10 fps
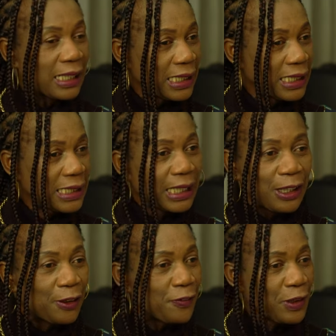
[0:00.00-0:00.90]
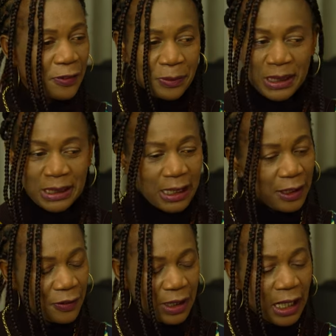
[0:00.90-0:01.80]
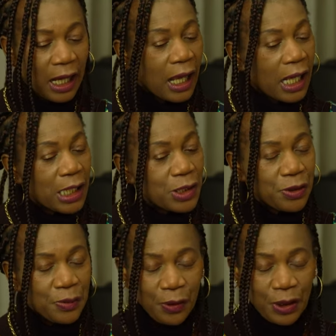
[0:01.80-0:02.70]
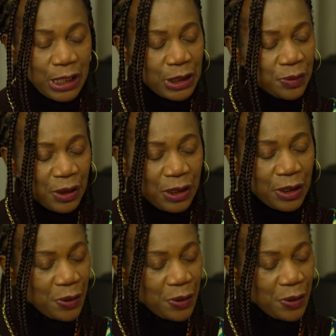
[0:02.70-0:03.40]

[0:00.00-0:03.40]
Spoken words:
they can take care of everybody in Africa. To be honest with